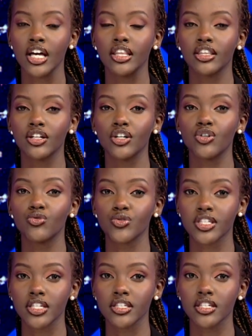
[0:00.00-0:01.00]
in the
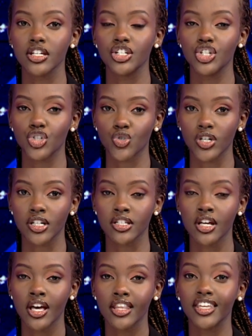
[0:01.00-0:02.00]
Rusizi district.